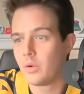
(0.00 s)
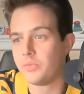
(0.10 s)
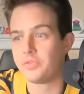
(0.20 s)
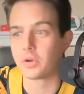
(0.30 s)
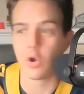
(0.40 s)

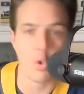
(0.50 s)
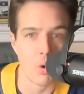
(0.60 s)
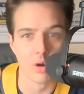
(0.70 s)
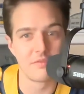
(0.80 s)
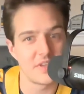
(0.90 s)
with the
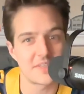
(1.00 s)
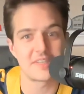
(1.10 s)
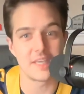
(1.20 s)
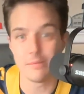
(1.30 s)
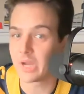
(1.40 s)
core of this
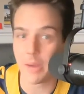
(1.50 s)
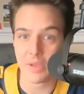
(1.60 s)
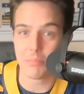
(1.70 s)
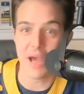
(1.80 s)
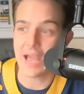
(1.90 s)
team
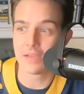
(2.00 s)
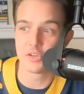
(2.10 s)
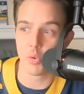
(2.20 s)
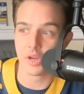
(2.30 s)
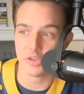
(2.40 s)
coming back in
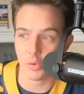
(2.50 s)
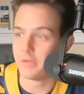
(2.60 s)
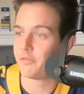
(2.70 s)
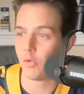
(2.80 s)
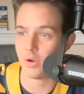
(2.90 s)

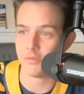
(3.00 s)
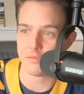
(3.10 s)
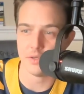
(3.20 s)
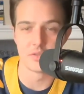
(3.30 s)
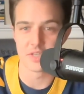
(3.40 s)
2024, it
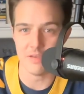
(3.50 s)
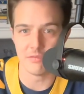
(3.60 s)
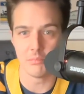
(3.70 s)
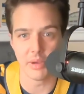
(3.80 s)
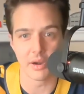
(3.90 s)
feels
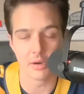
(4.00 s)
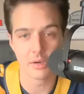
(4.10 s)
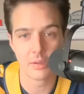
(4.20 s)
even better.